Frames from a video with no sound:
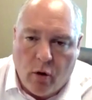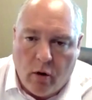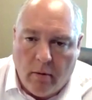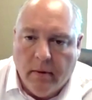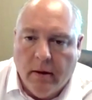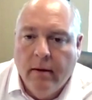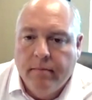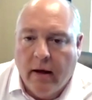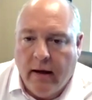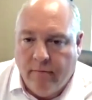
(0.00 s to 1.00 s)
from
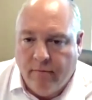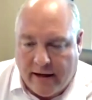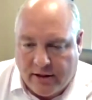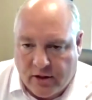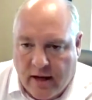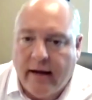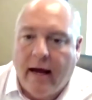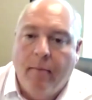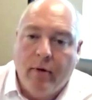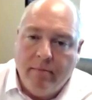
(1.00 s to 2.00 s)

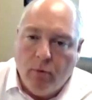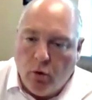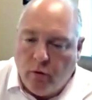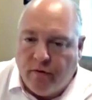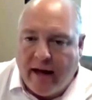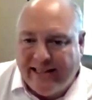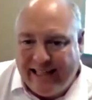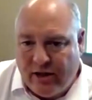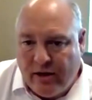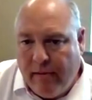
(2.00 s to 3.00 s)
Investec and we moved
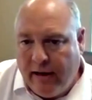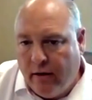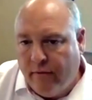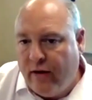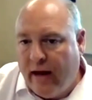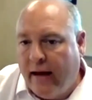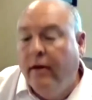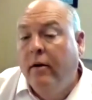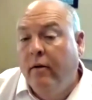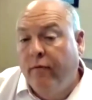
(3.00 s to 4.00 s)
their 60 million of
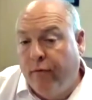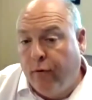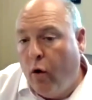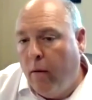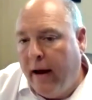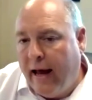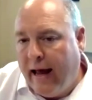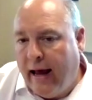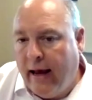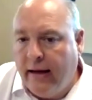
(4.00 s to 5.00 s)
debt from
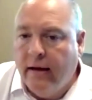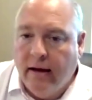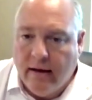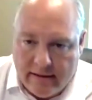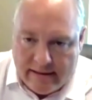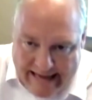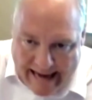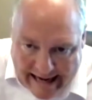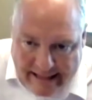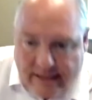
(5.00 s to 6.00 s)
a
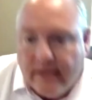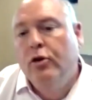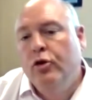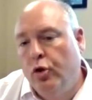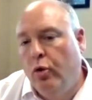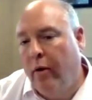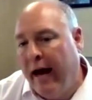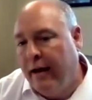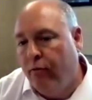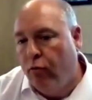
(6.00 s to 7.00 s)
debt
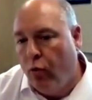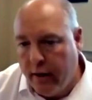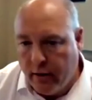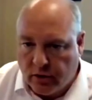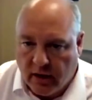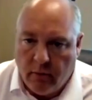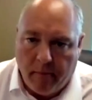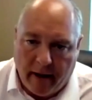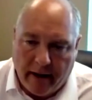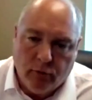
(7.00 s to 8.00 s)
to a
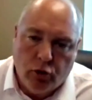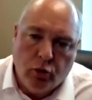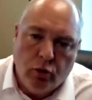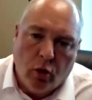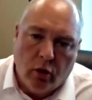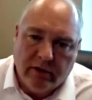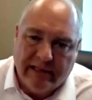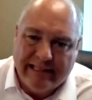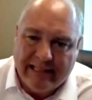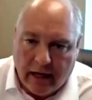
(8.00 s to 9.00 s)
royalty, we pay them
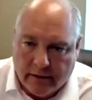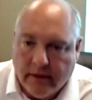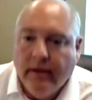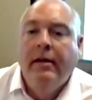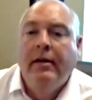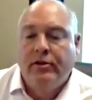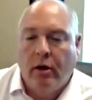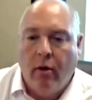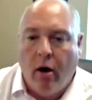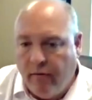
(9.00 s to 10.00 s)
$2 a ton.
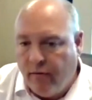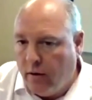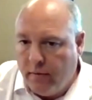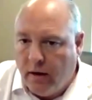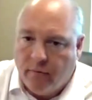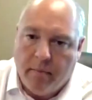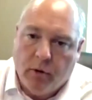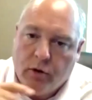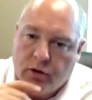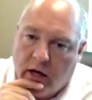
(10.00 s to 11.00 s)
So over, you know, if
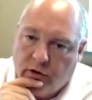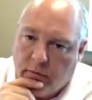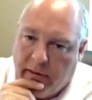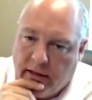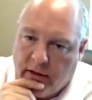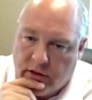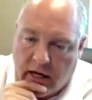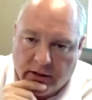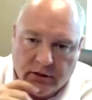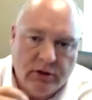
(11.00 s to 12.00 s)
we produce 100
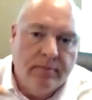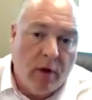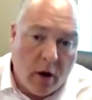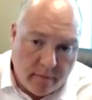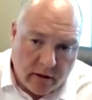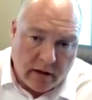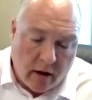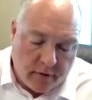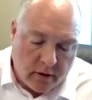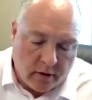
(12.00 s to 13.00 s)
million tons over the
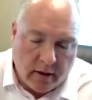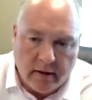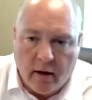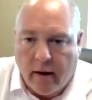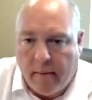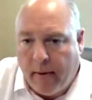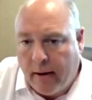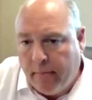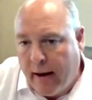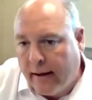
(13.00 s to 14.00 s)
life of the thing, they'll
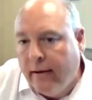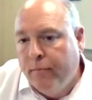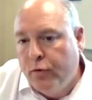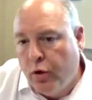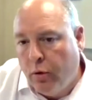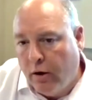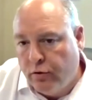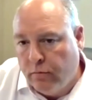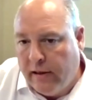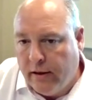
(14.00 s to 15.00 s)
get paid back
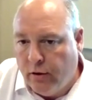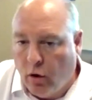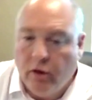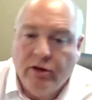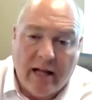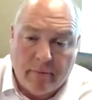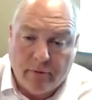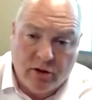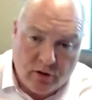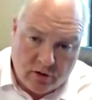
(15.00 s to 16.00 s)
$200 million.
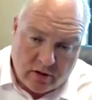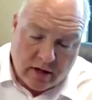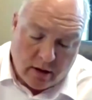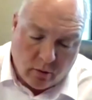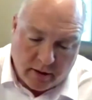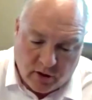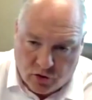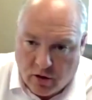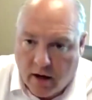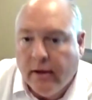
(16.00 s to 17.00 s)
That was the deal
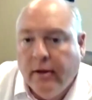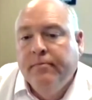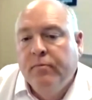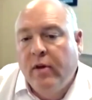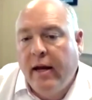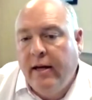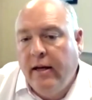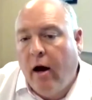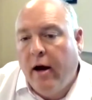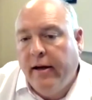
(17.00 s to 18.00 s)
we struck.
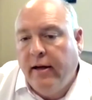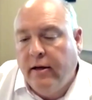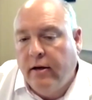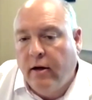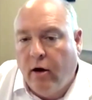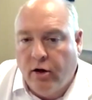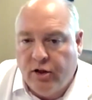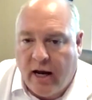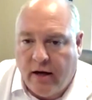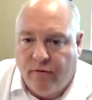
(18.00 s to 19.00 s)
I needed a
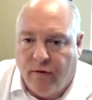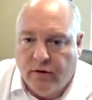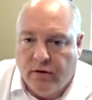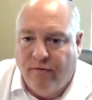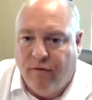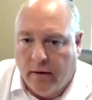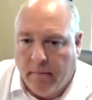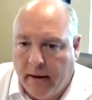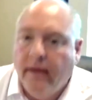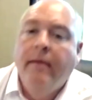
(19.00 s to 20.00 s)
large hedge fund to
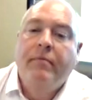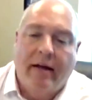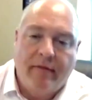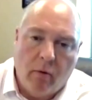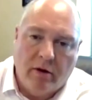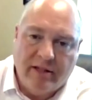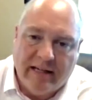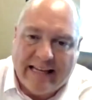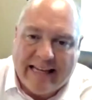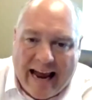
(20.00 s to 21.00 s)
fund me, and they
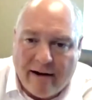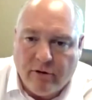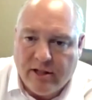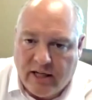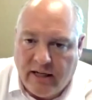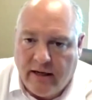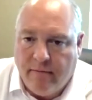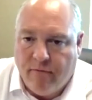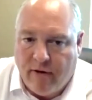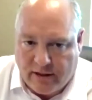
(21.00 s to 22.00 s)
wanted a
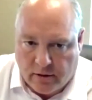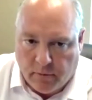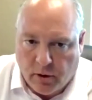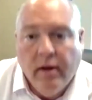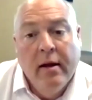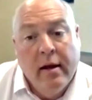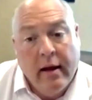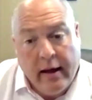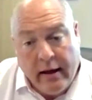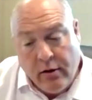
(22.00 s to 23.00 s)
guaranteed investment
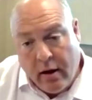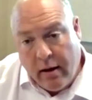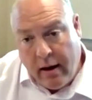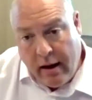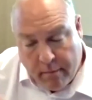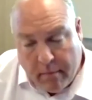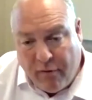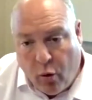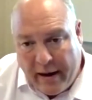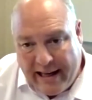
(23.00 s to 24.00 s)
in,
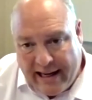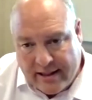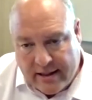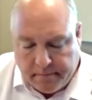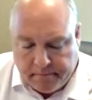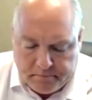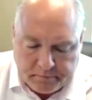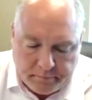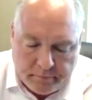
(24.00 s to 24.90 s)
even before we listed,